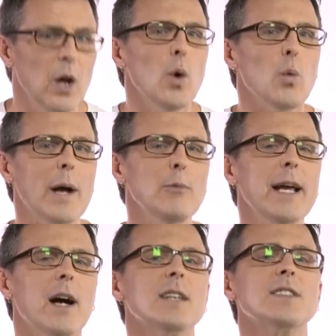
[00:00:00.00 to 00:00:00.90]
When
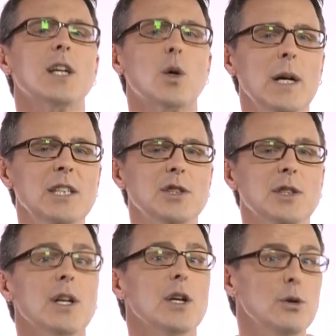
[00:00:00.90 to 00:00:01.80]
we ask a
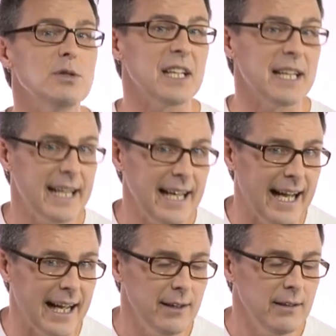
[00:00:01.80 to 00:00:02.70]
question using
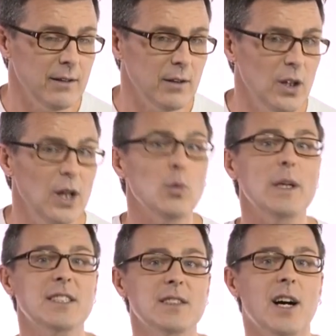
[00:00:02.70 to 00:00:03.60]
can, we
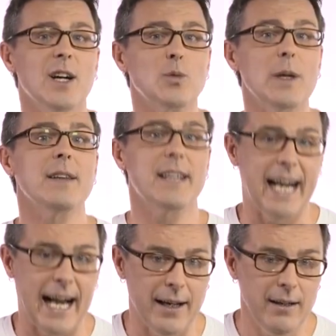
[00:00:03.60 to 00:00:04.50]
start with
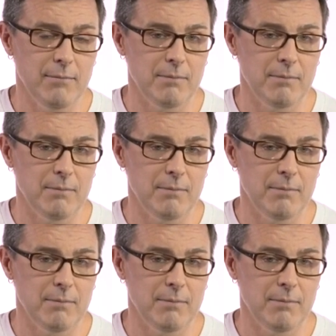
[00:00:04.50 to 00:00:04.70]
can,